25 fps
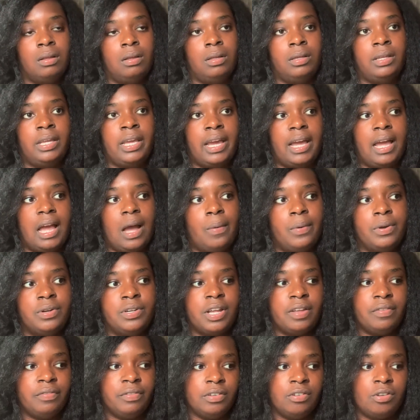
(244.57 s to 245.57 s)
Yeah, I would
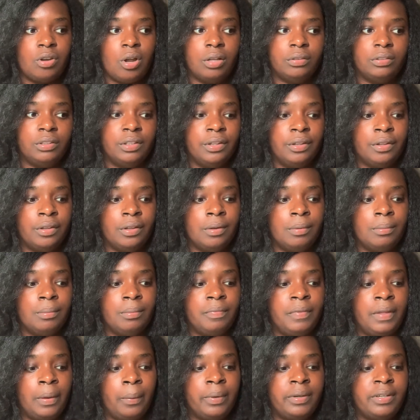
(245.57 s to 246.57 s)
definitely talk to them.
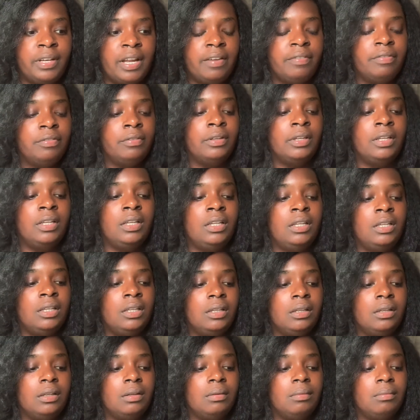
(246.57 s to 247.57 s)
They would
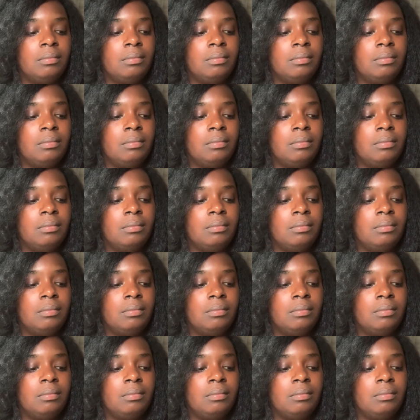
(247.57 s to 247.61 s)
definitely